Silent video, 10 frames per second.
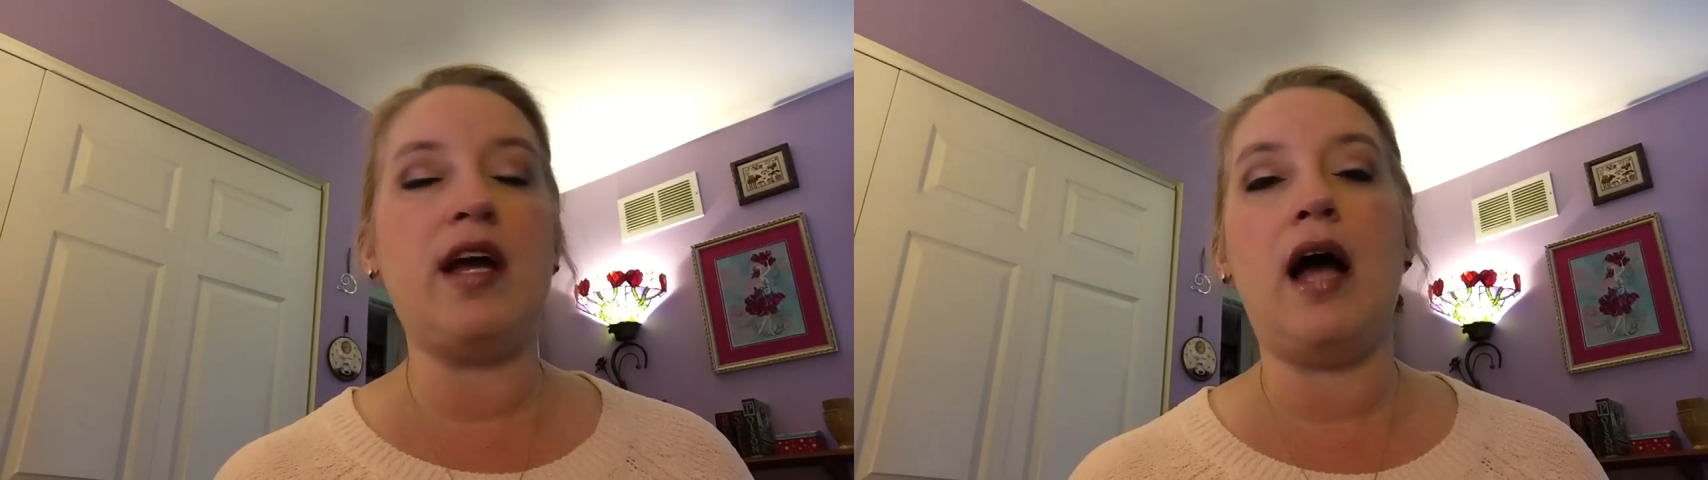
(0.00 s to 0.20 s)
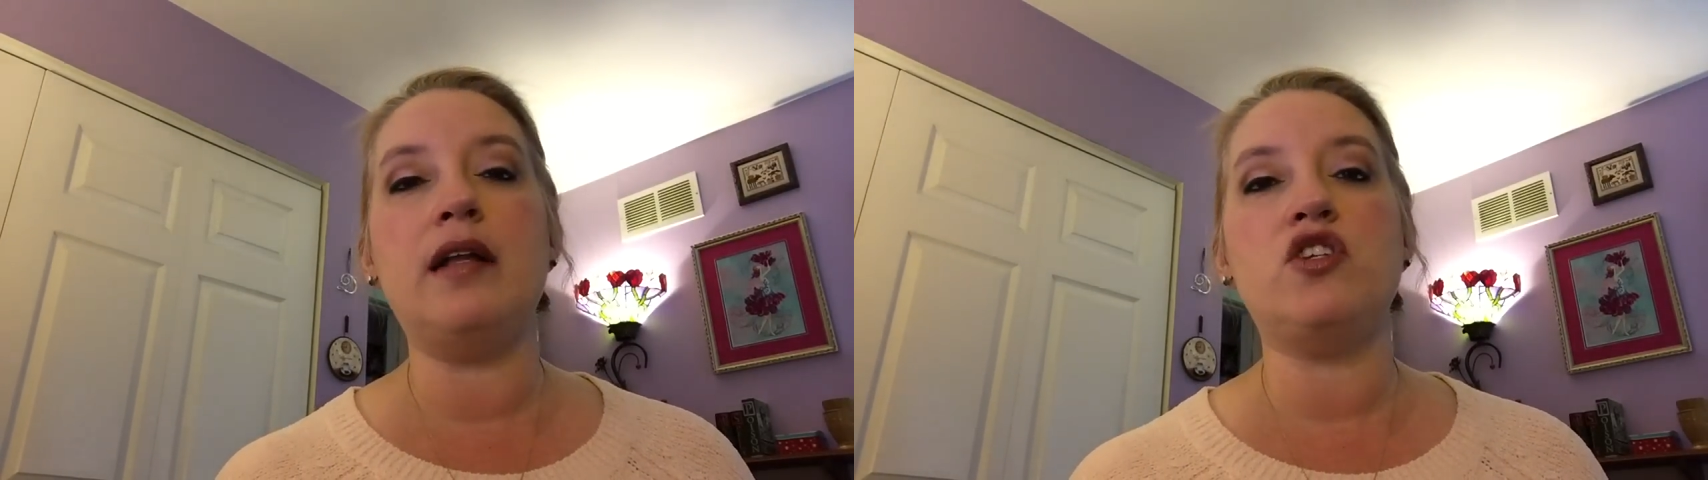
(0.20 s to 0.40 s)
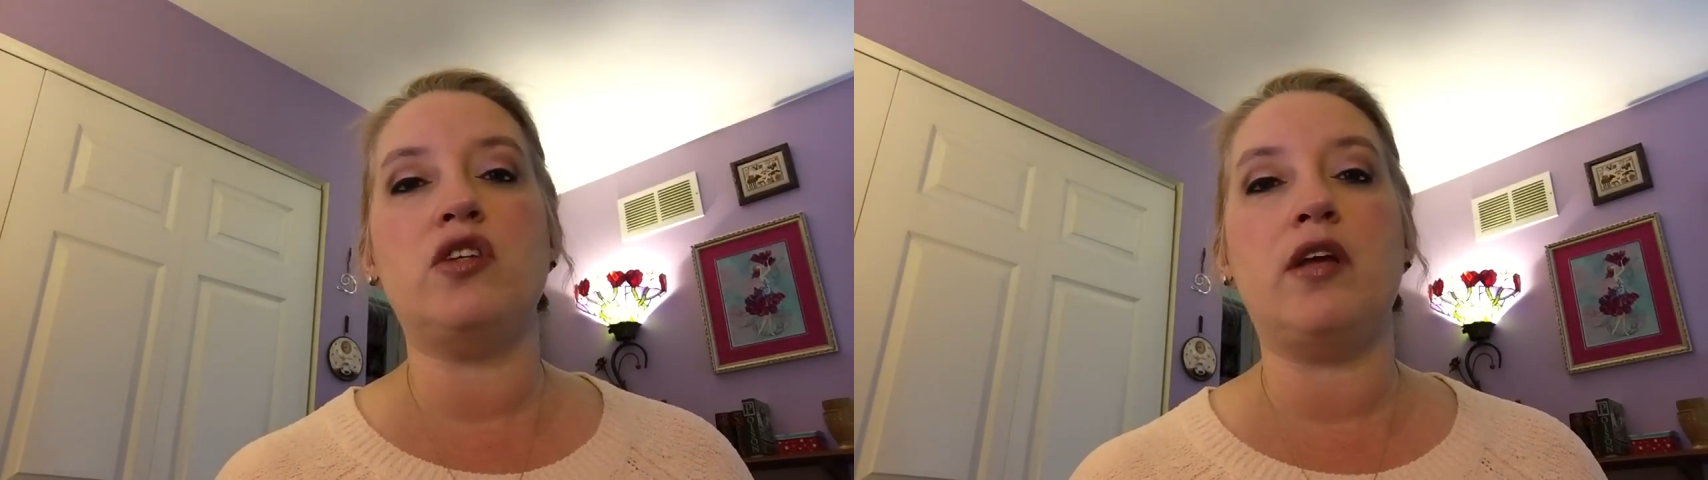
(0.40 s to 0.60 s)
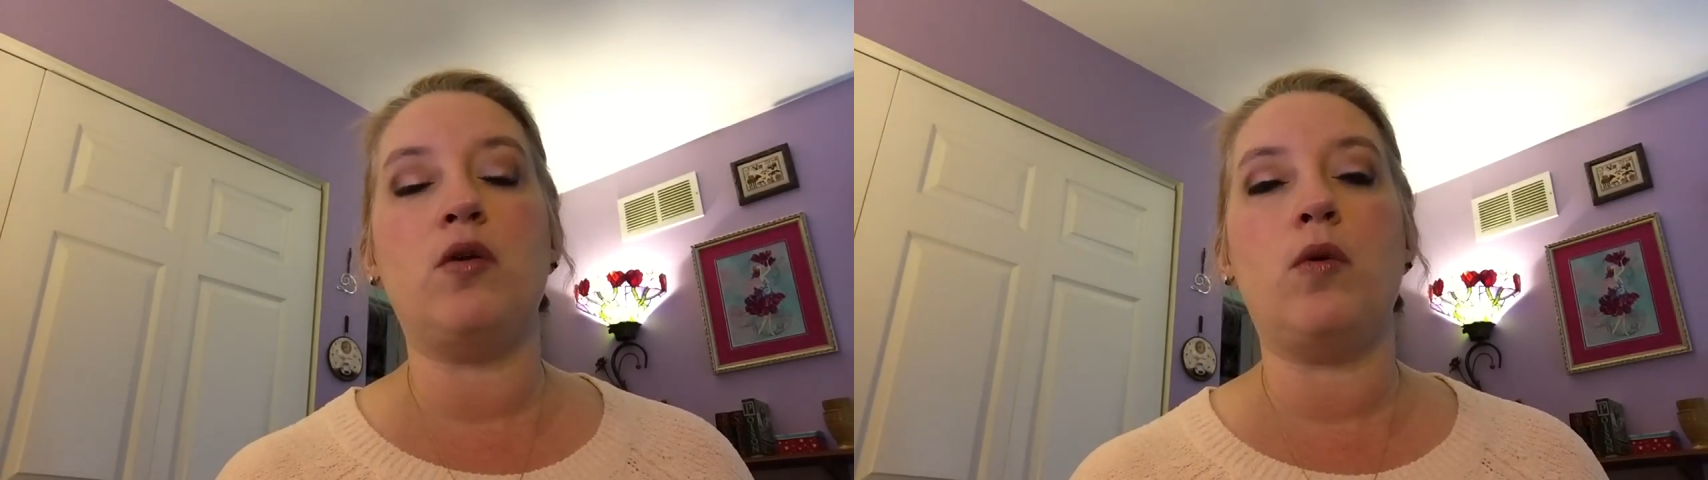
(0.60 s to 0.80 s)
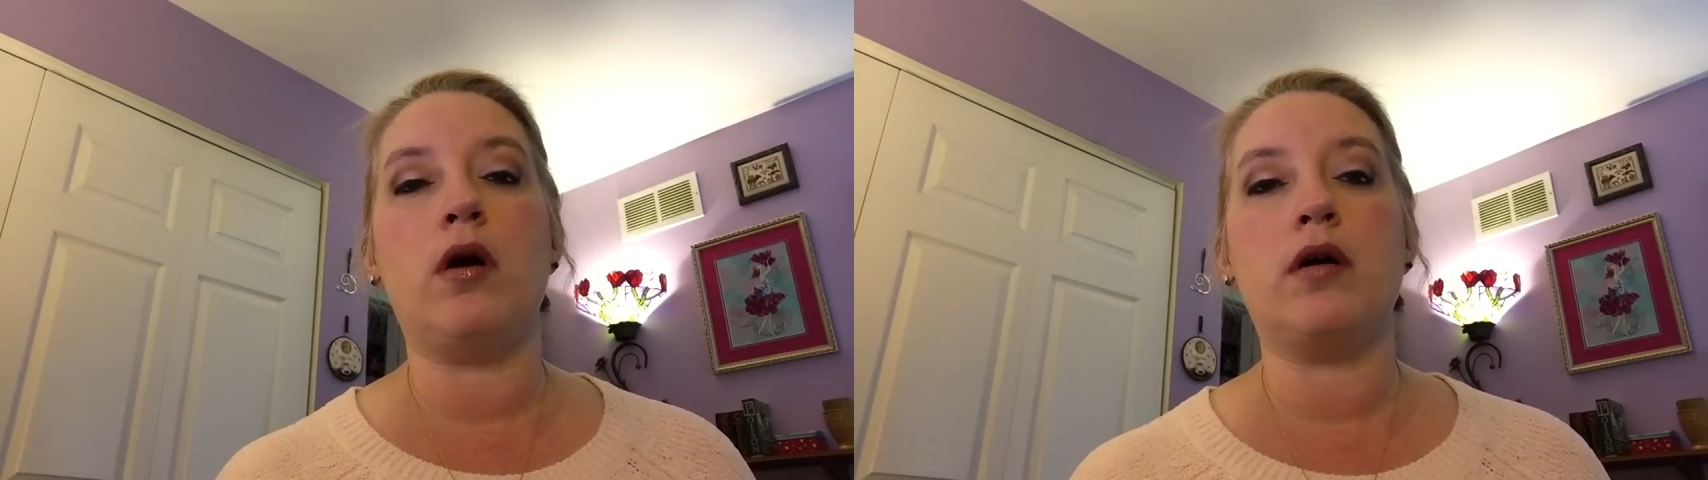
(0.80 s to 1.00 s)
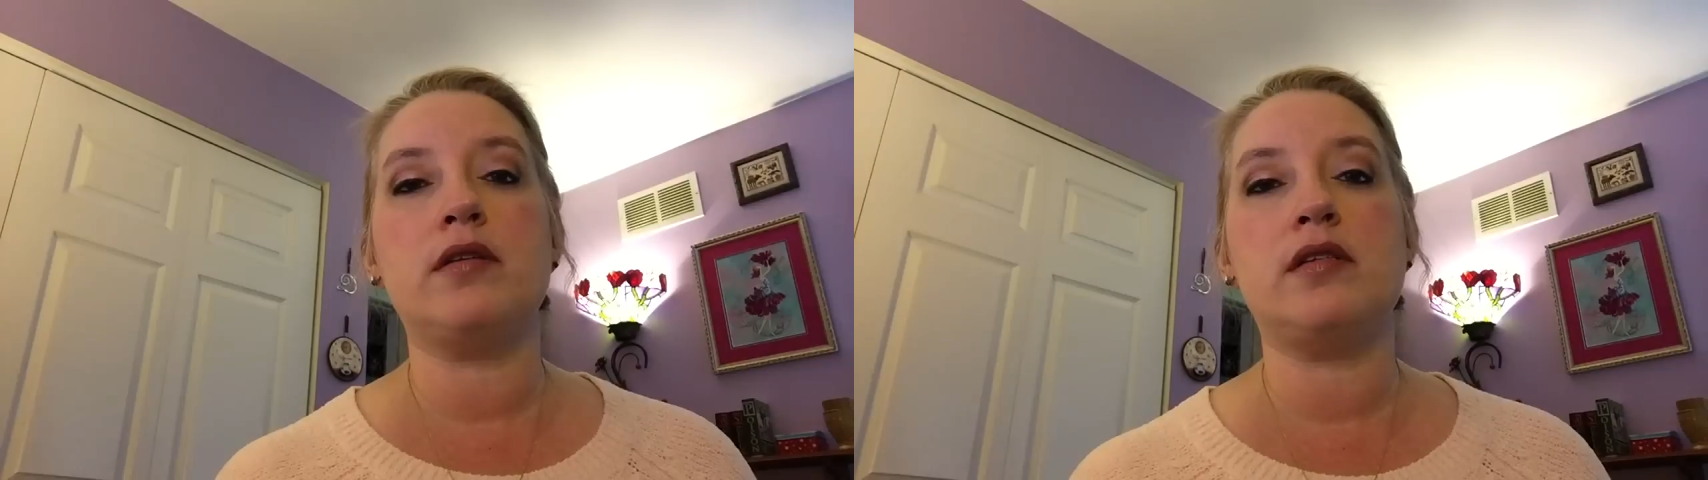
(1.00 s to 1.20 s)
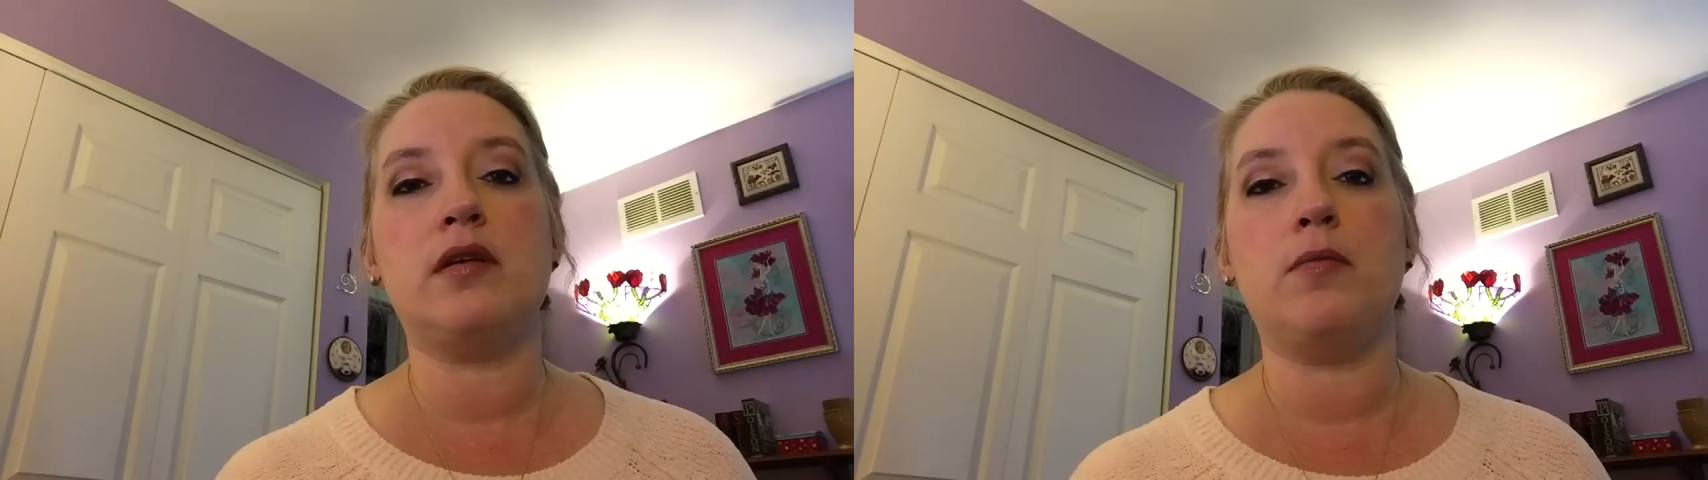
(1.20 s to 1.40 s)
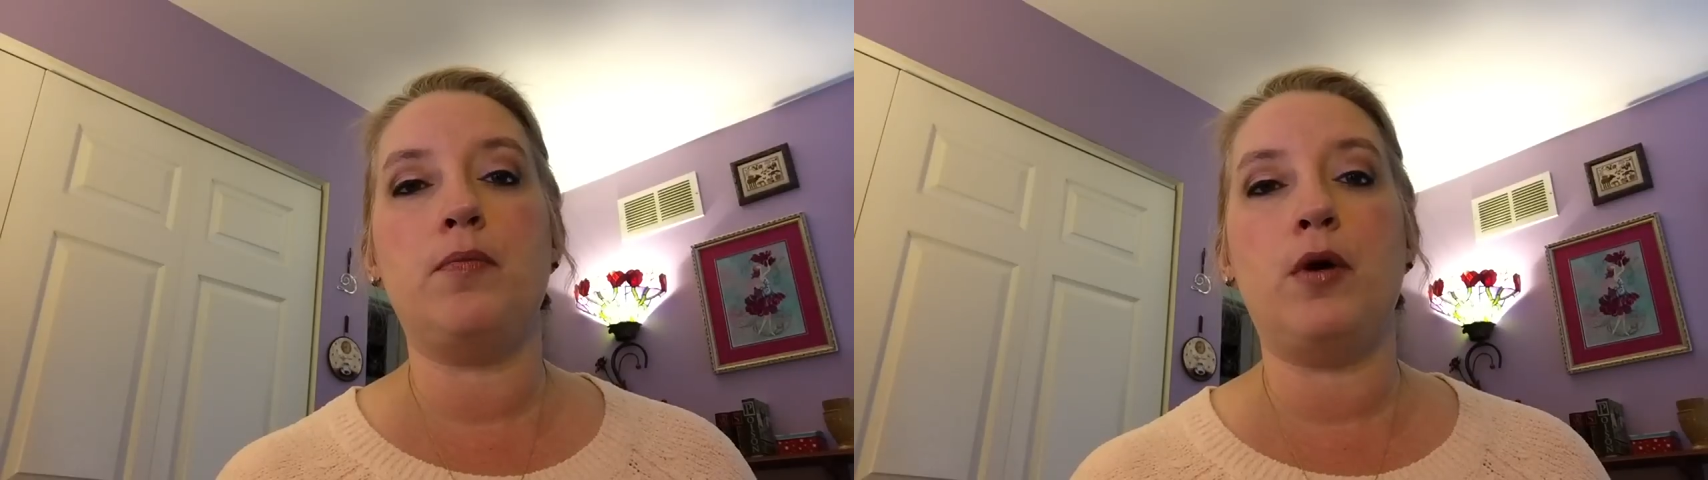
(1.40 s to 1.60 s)
Cottage
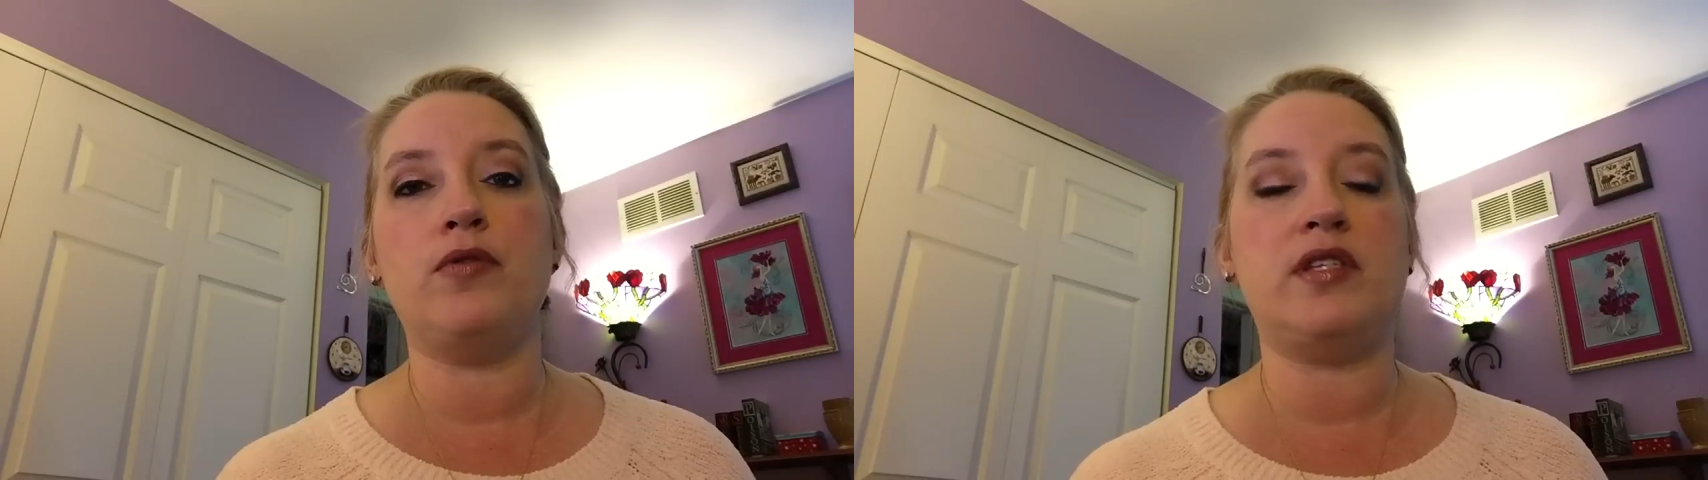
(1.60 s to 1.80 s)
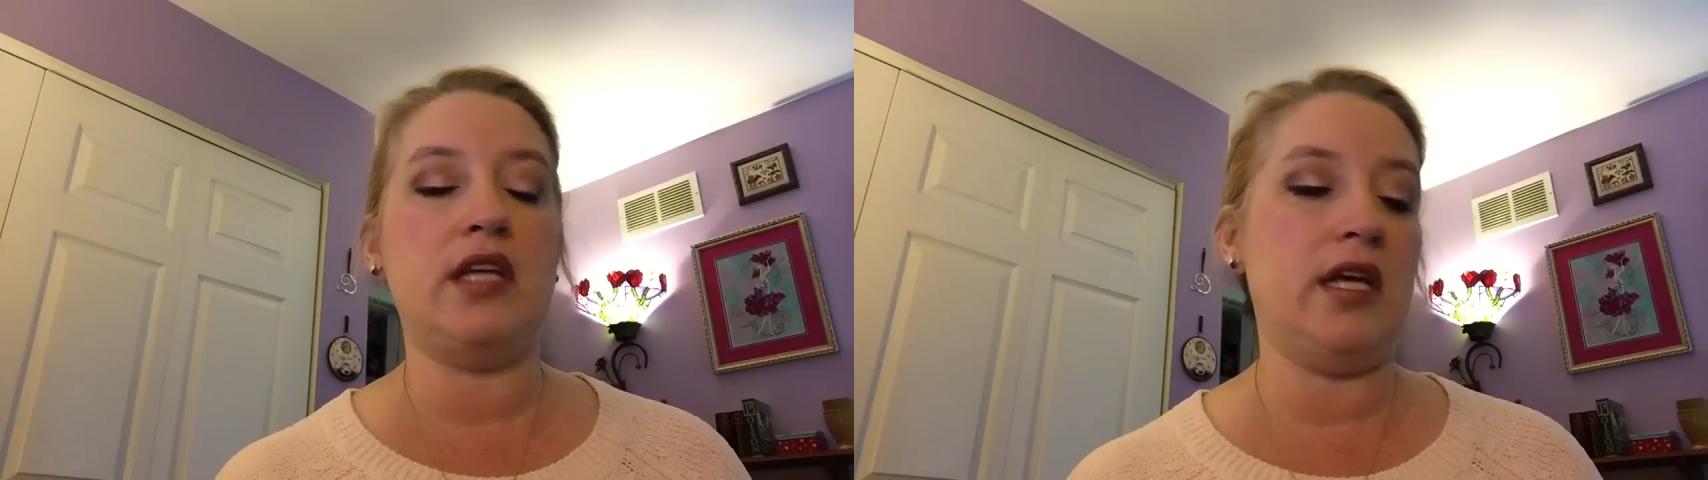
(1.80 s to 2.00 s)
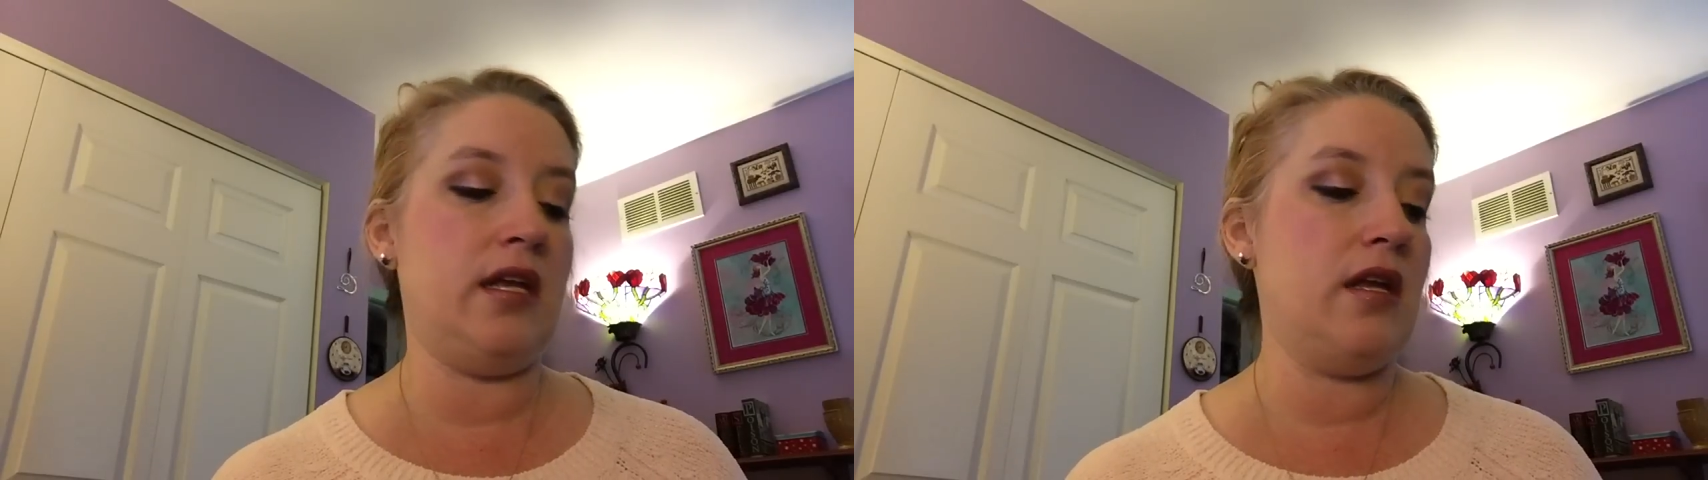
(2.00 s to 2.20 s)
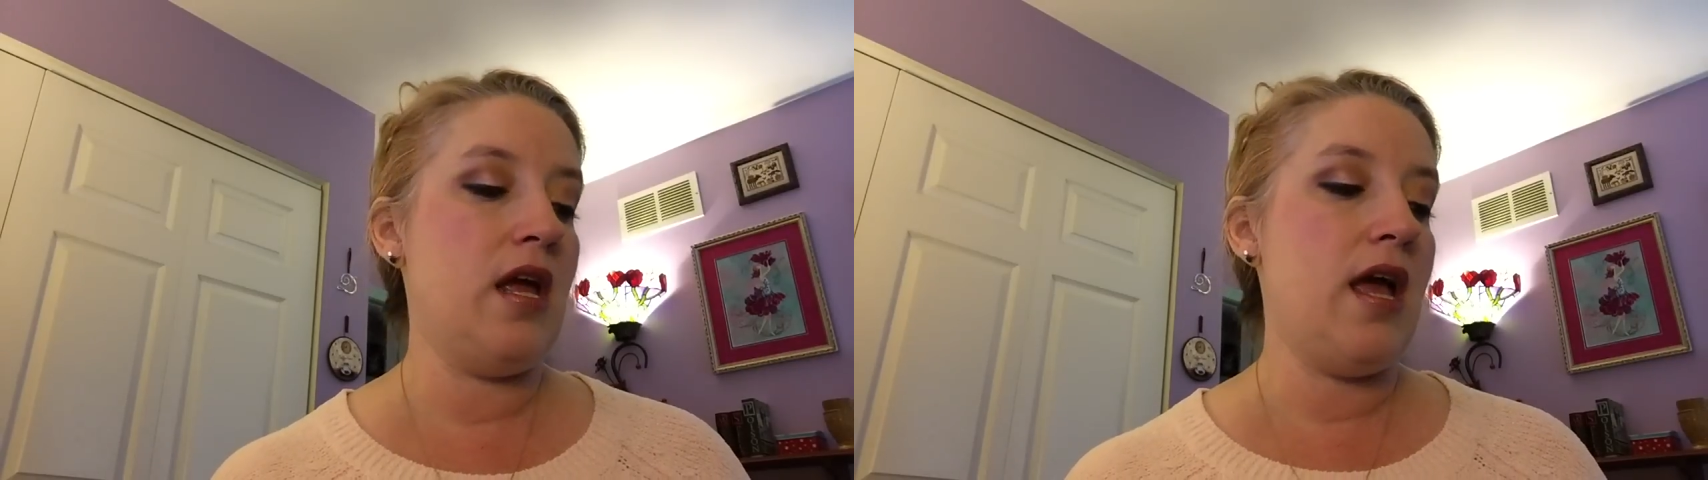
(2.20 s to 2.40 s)
Needleworks posted